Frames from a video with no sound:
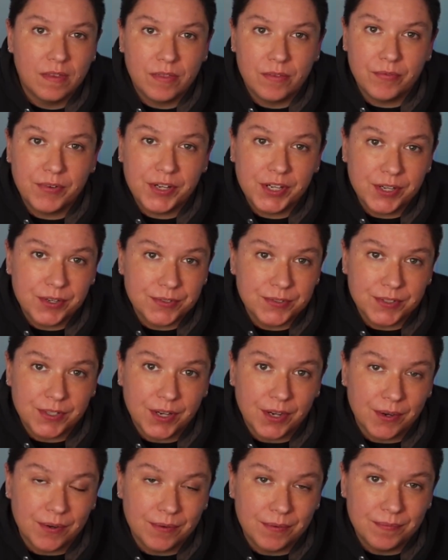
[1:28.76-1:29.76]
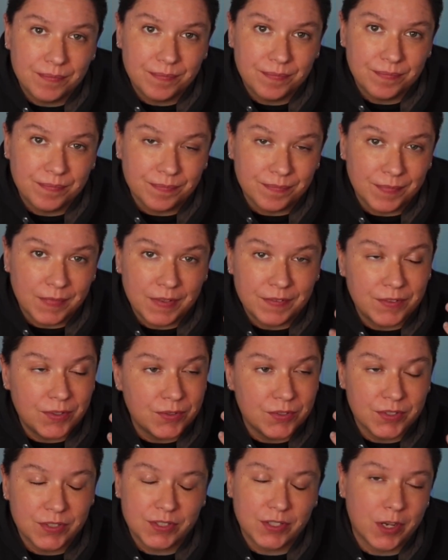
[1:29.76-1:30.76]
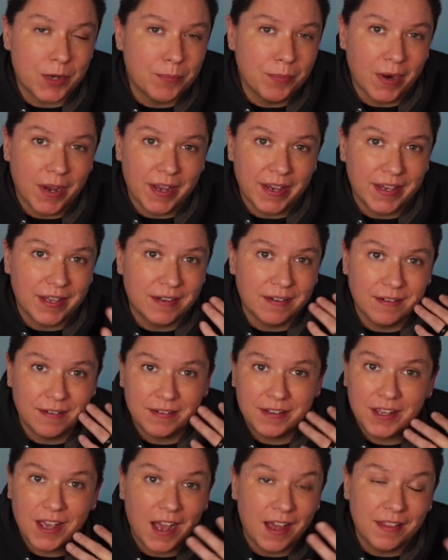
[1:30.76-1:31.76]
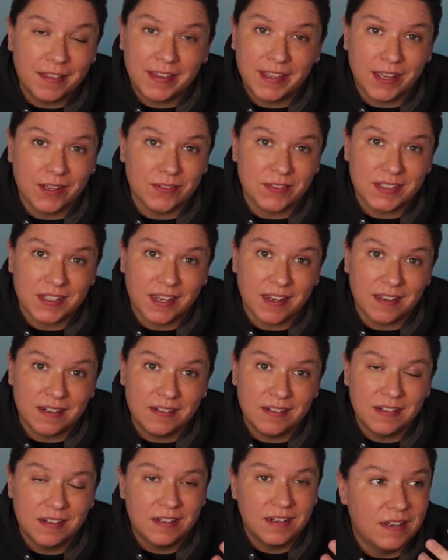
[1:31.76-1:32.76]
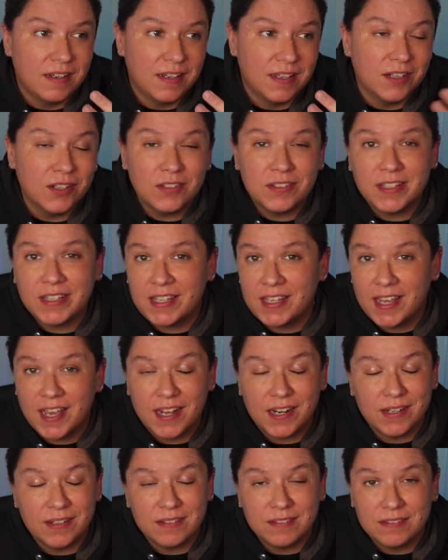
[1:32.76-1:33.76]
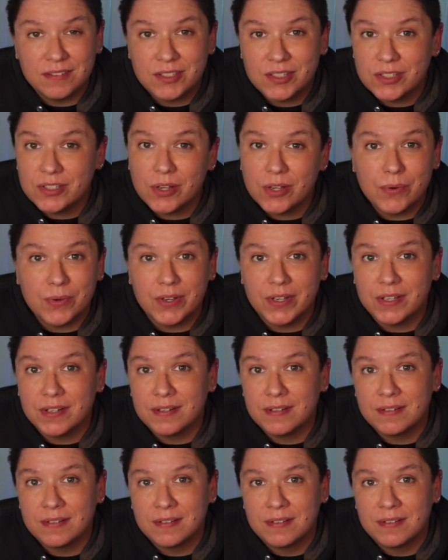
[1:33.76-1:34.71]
3 years ago, if you just saw Brian on the outside, it looked like he had it so good.